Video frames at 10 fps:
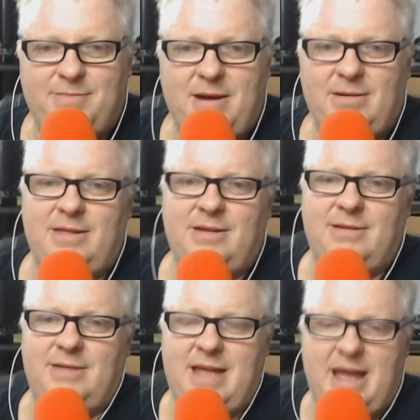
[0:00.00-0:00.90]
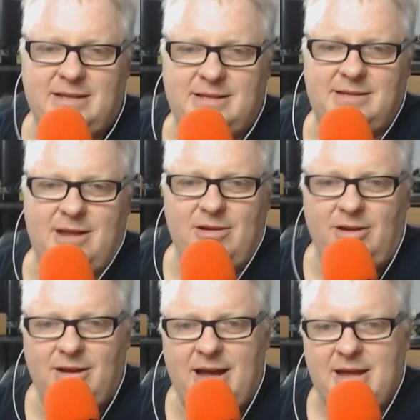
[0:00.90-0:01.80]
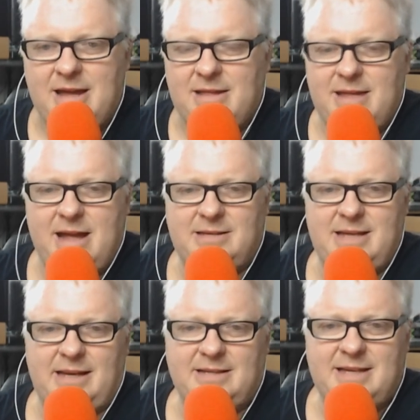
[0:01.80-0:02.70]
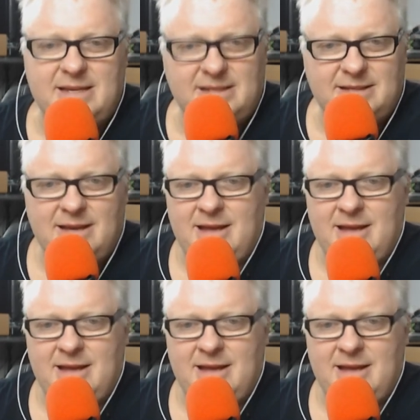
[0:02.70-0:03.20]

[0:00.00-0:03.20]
Apparently the X is no longer. Now it's the XS.